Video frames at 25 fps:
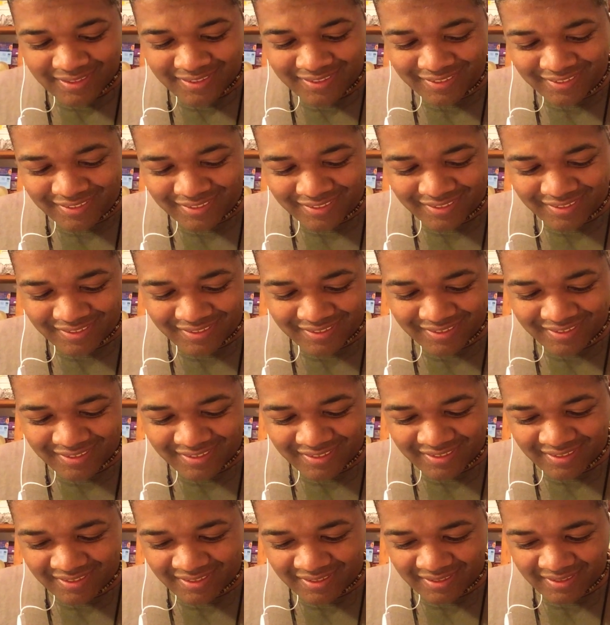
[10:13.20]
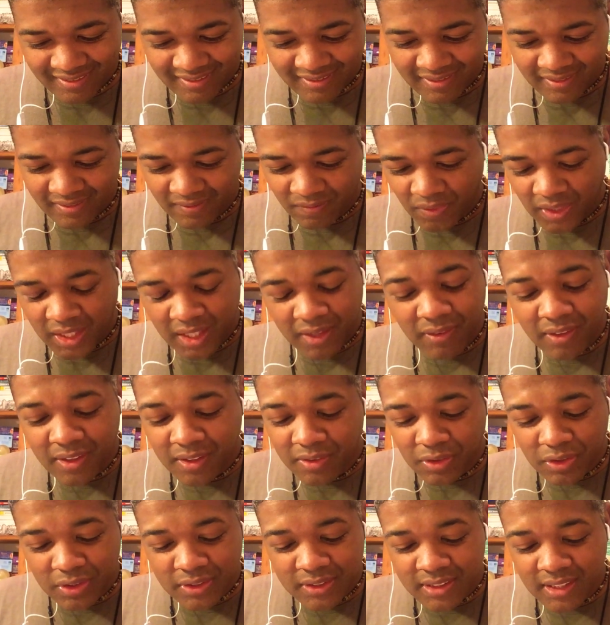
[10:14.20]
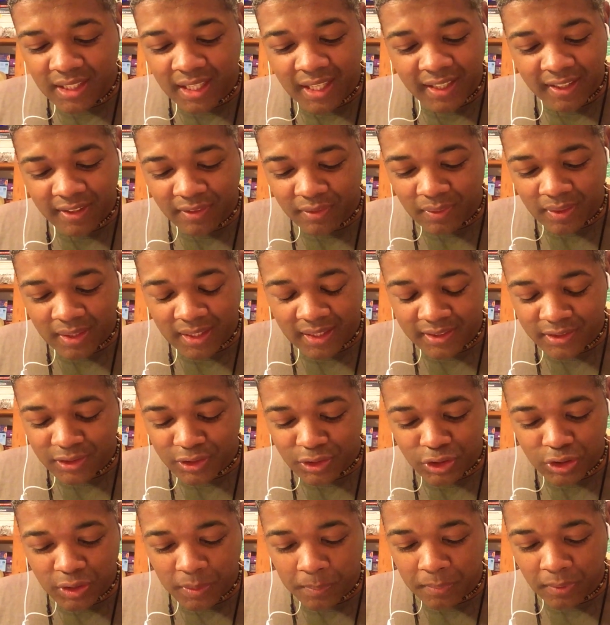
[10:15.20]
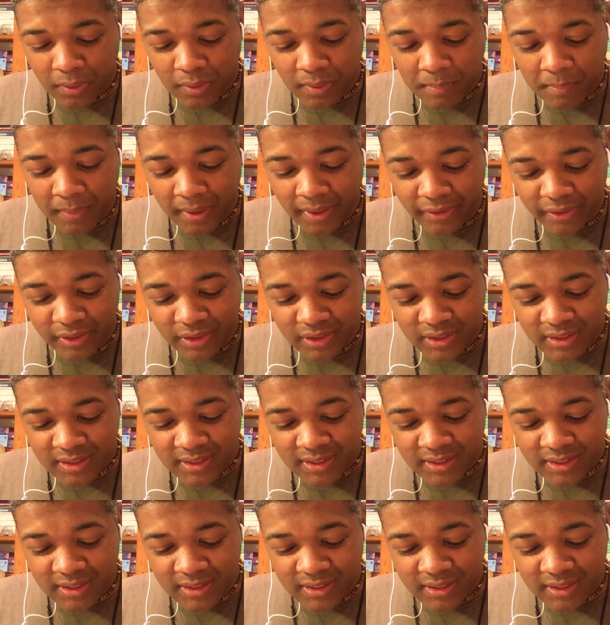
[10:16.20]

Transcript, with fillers: Hmm. Even if you're inside a relationship or a marriage,